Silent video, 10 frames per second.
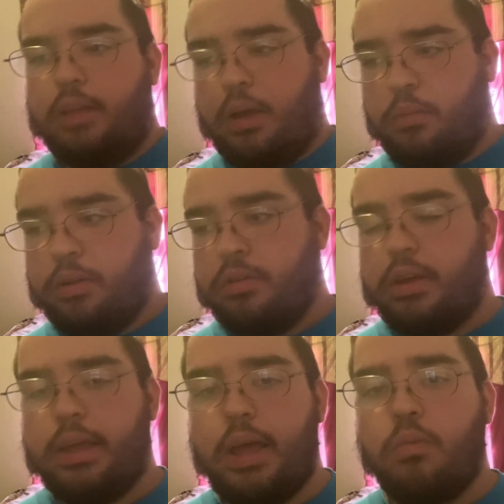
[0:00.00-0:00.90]
That way you
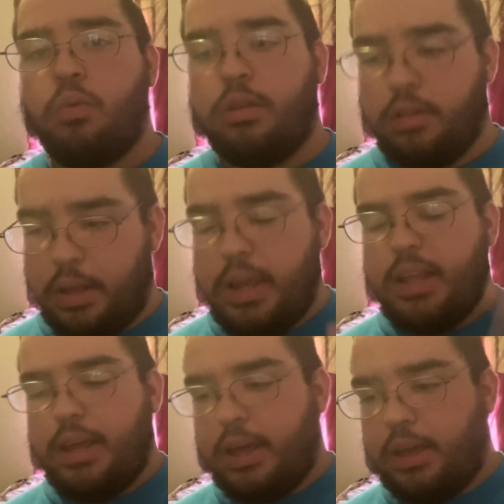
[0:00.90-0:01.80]
can get what you need to
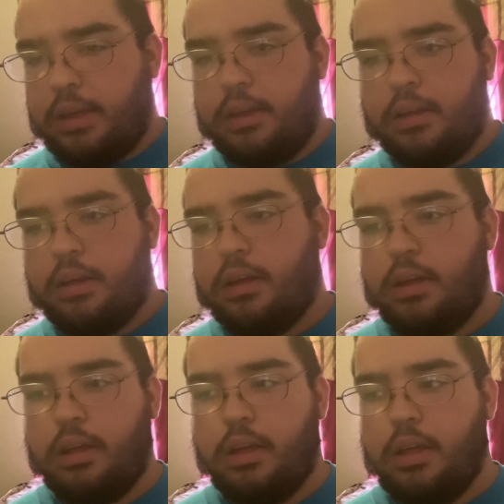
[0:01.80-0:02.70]
get.
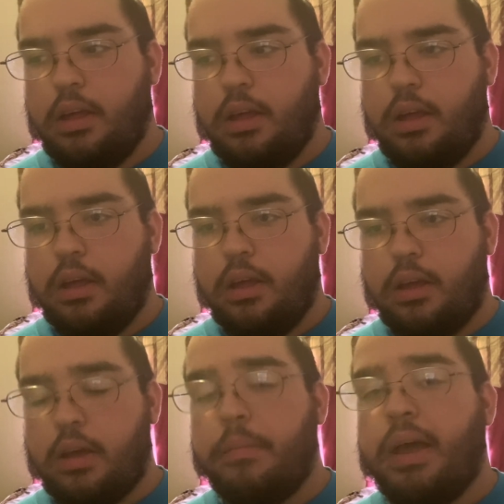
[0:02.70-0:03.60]

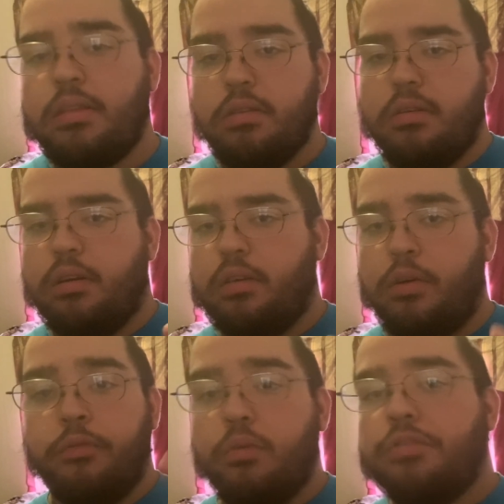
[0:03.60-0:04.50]
Commander,
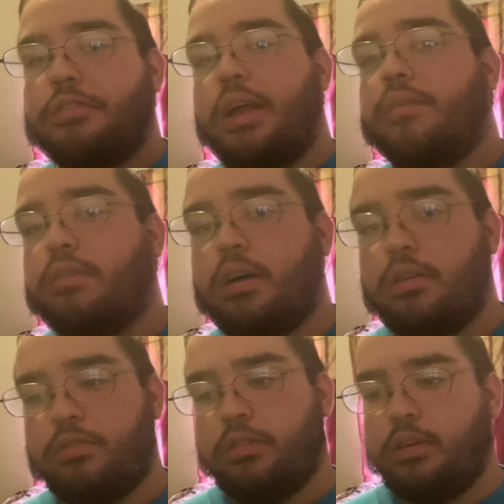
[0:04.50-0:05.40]
you're forced to have
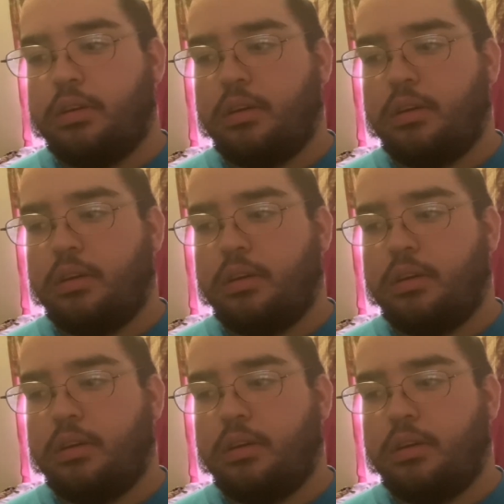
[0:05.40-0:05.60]
100.